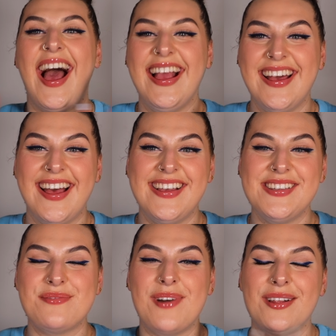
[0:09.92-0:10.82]
Hi
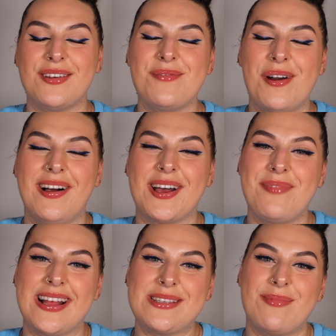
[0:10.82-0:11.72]
guys, welcome or welcome
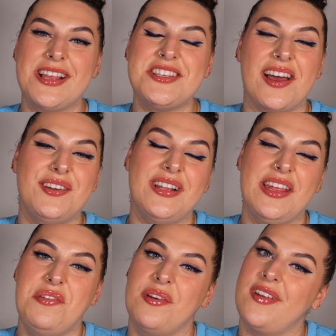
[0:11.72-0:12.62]
back to my channel.
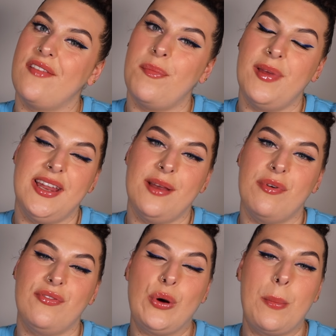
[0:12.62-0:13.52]
If you have never been here
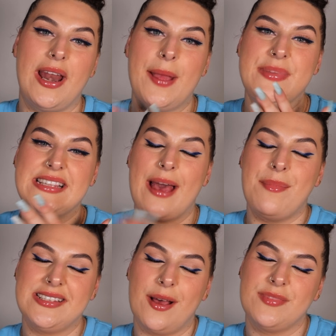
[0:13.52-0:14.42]
before, my name is
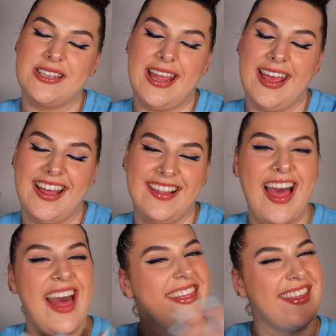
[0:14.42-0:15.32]

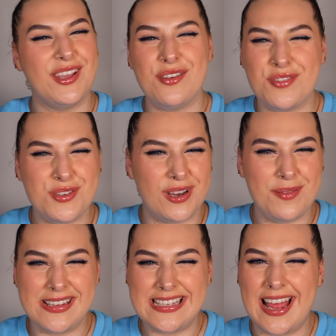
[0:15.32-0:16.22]
emmatamsinhill. Thank you for
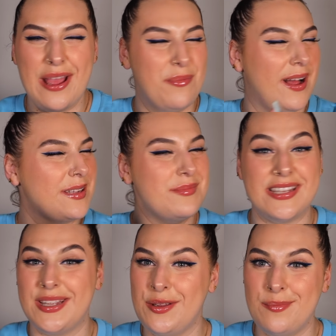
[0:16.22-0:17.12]
joining me today. Welcome
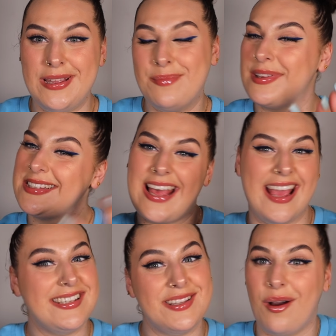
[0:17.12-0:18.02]
to the new peoples.
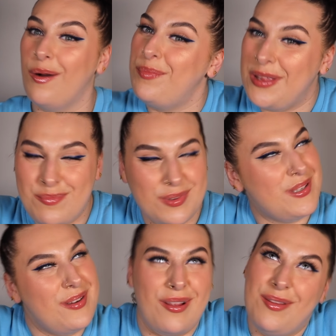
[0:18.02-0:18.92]
Hey to the old
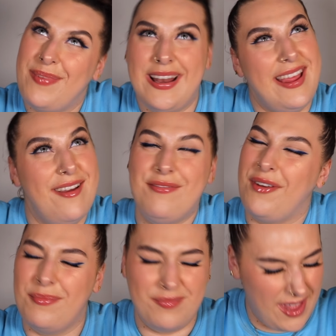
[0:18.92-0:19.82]
peoples, you know, they've been here
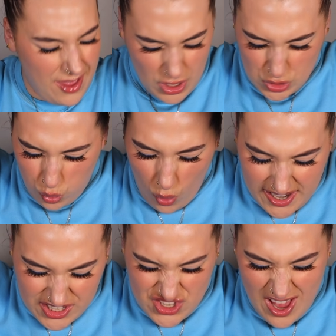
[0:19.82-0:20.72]
from
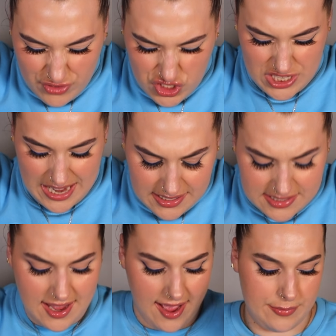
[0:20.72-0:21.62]
2017
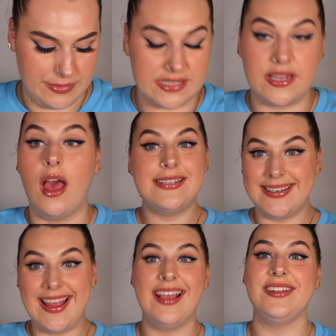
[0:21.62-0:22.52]
times.
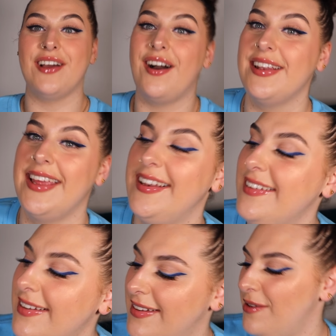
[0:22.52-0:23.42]
Today,
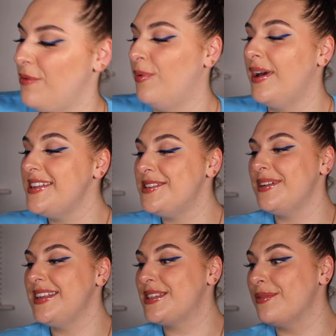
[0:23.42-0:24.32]
darling, we're
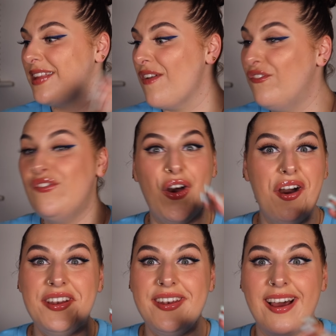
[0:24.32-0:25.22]
doing something
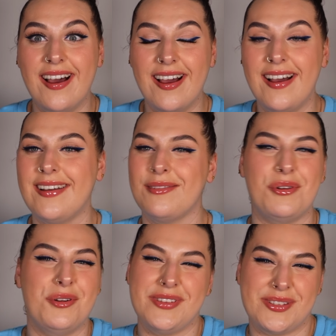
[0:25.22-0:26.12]
fun.
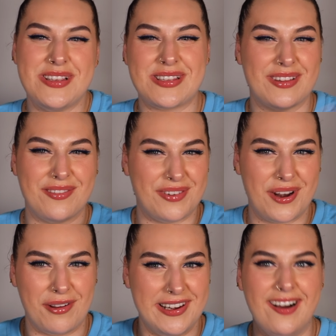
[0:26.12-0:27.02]
We're always doing something
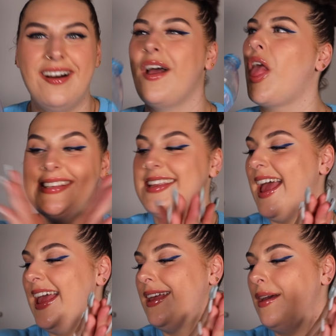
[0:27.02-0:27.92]
fun, are we not?
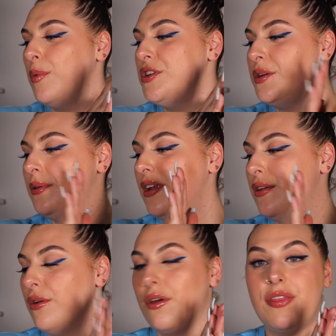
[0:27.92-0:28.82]
Today, we're doing
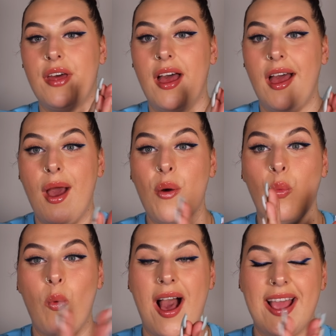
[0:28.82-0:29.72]
another
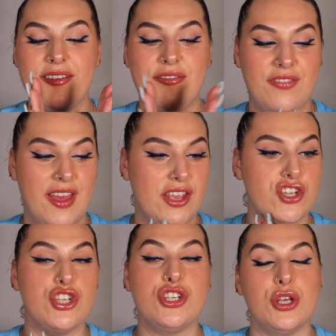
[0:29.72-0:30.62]
wide
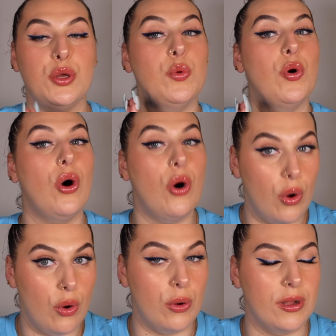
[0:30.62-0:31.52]
fit shoe
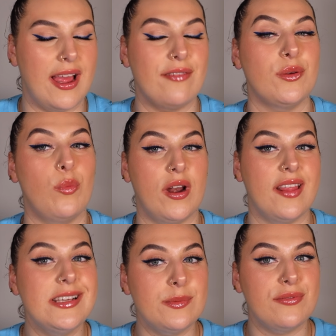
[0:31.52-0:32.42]
haul. I've done one
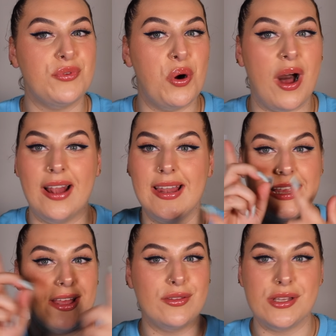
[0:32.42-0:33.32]
of these before. I'll
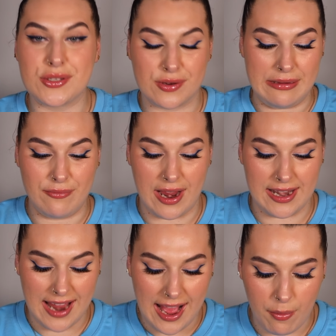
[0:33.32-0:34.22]
link it on the screen
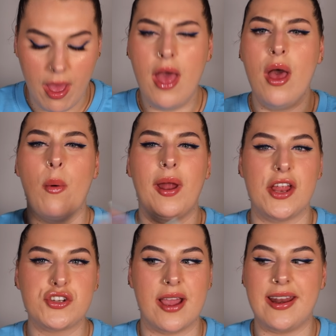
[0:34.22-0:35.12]
right now. When
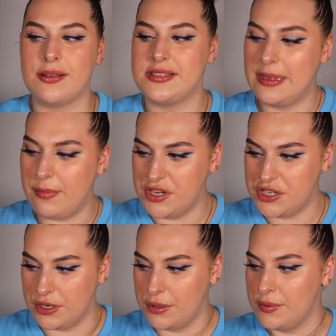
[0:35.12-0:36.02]
I tried out Simi
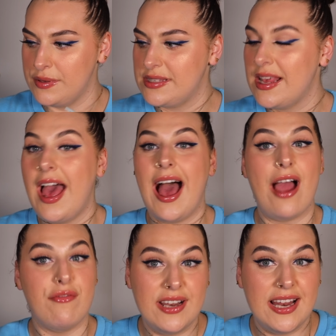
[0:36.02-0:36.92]
shoes,
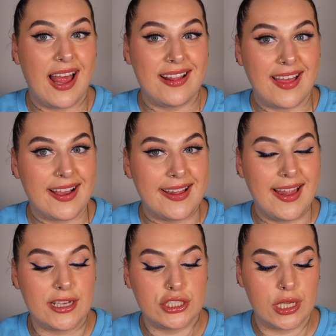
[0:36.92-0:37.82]
I really liked their
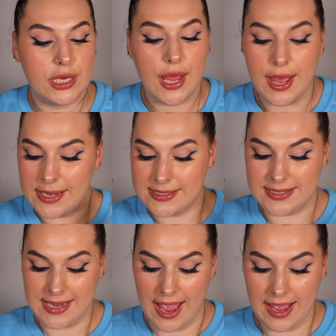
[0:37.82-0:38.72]
collection.
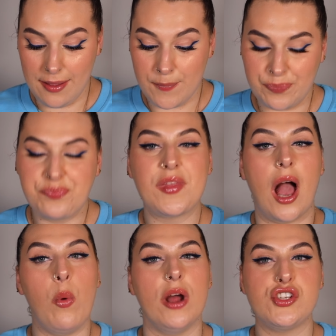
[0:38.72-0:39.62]
Today,
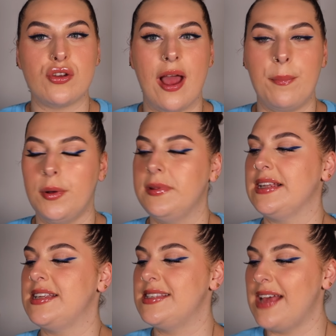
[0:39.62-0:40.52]
I wanted to try out
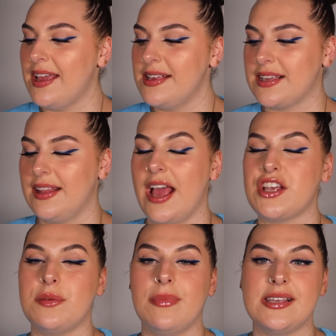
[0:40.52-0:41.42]
Public Desire's
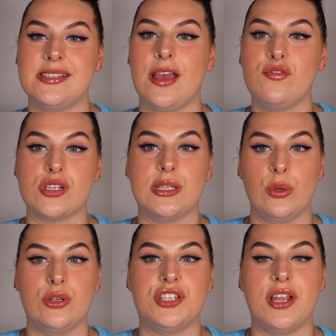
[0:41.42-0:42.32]
collection because they've just
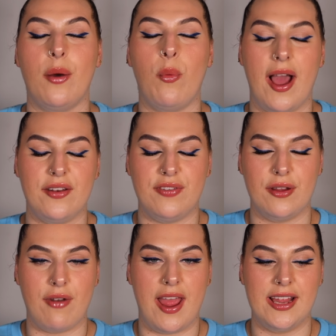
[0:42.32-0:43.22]
launched a wide
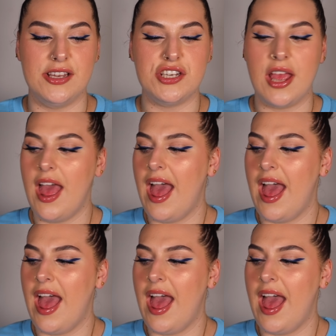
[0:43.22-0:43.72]
fit range.